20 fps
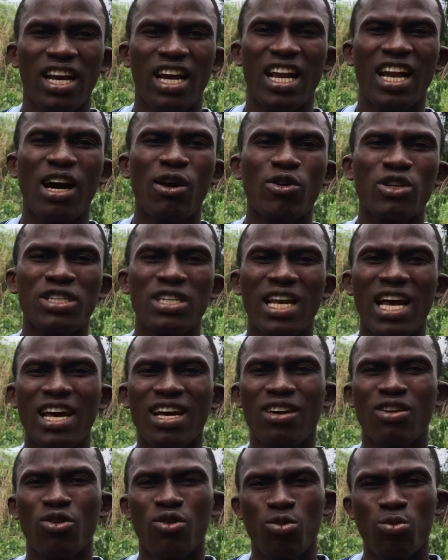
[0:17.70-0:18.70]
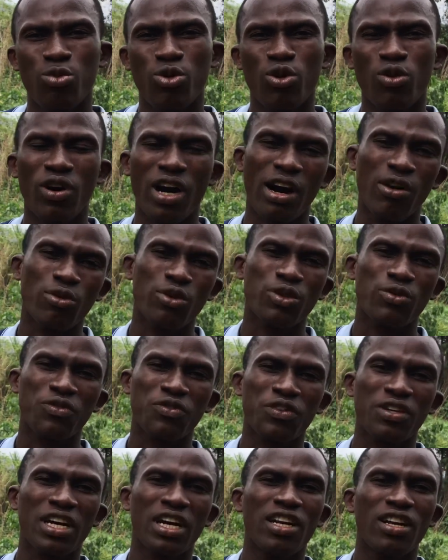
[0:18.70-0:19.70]
And I was like, bro, I was
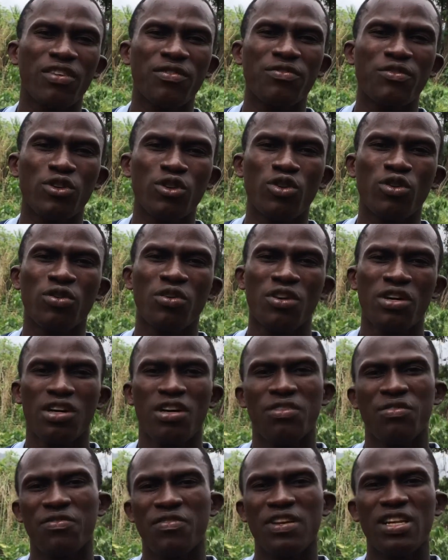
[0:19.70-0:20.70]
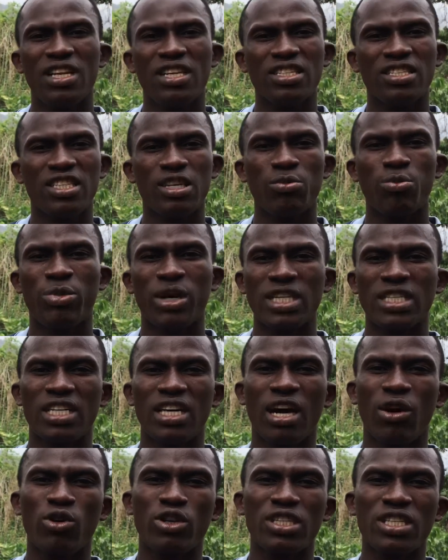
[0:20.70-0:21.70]
kind of, you know, feeling
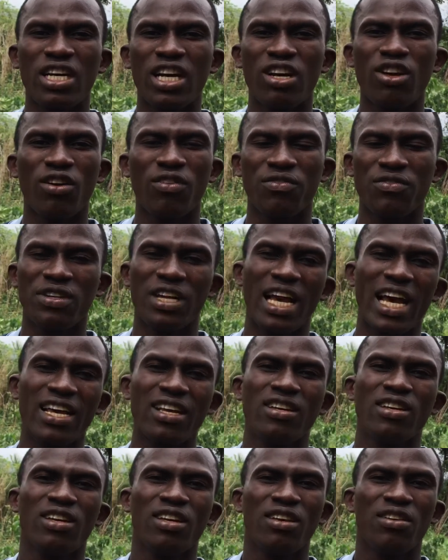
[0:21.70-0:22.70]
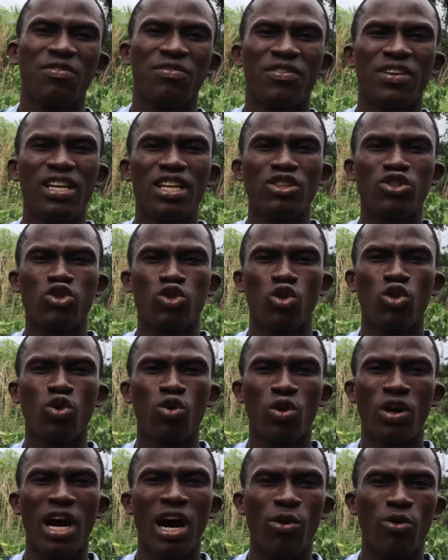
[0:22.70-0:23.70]
sympathy. I was kind of like feeling
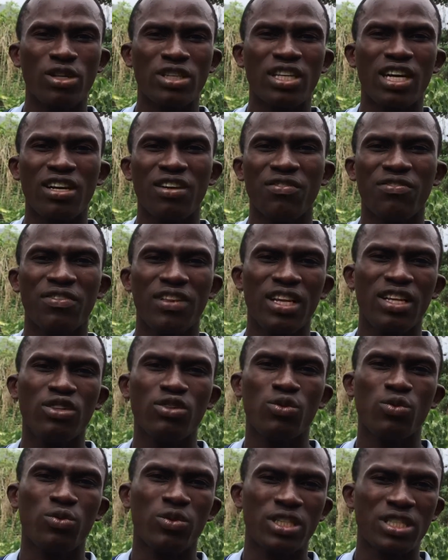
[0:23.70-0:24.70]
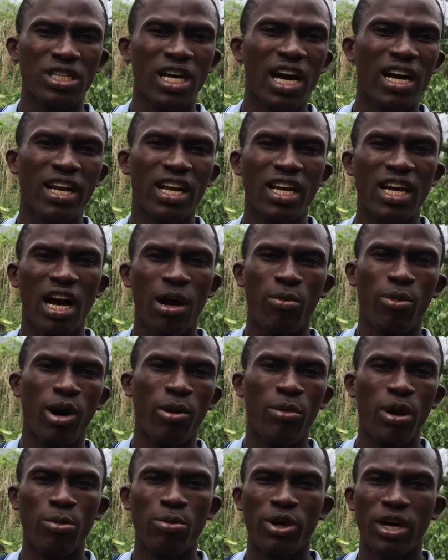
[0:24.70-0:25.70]
slow. I was kind of feeling retarded
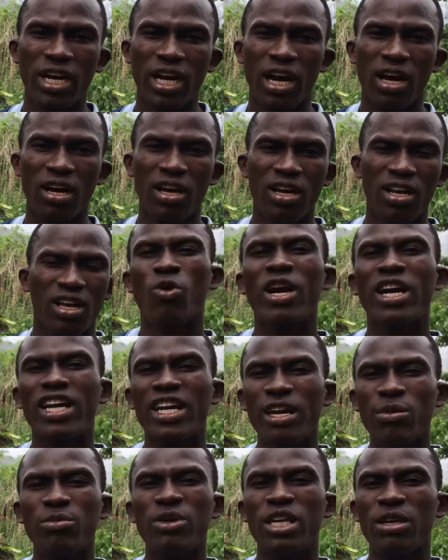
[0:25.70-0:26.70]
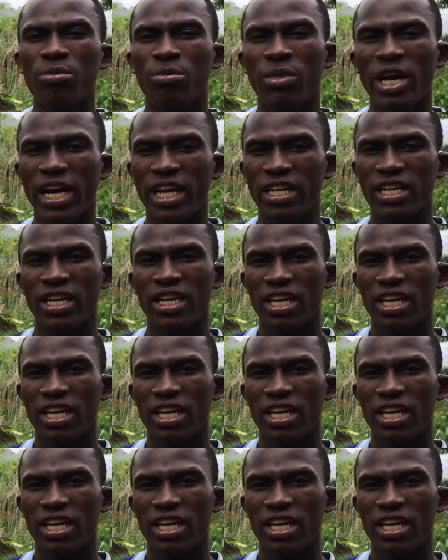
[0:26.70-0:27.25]
about my brother. What came in mind?